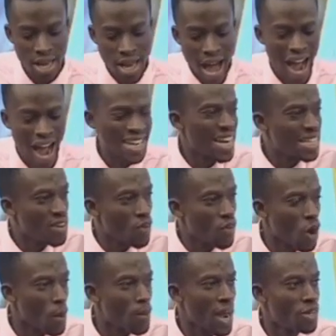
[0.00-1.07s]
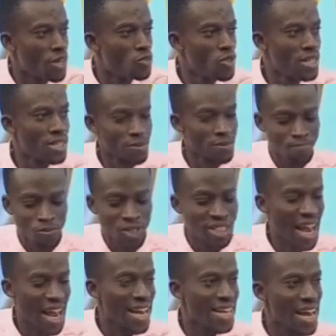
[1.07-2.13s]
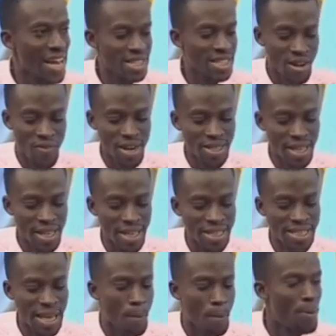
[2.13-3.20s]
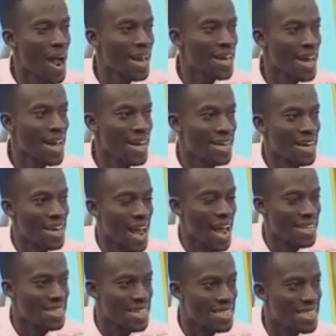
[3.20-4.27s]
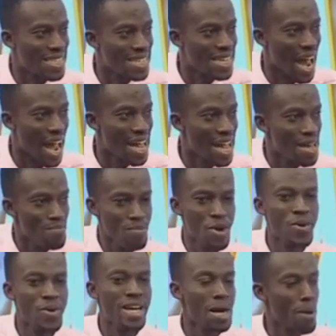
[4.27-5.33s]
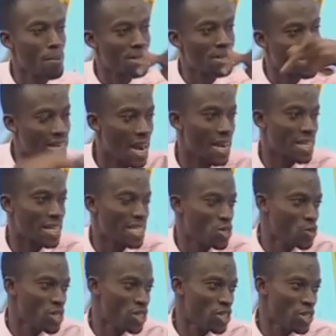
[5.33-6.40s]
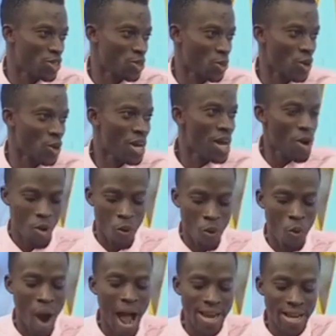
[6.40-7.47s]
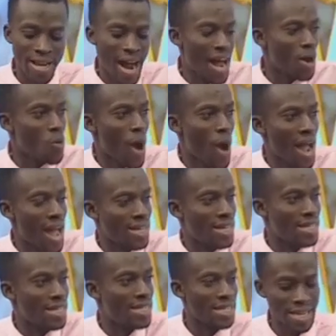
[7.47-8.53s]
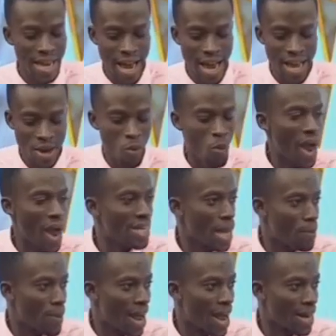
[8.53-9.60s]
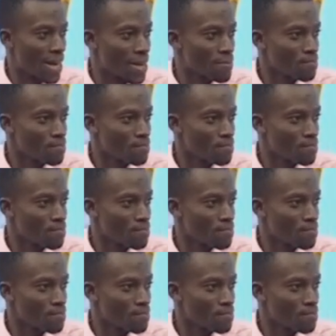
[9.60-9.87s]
underdeveloped countries, China, your first Japan, and then Argentina. We read about the Ghana situation. So why Argentina? Why Japan?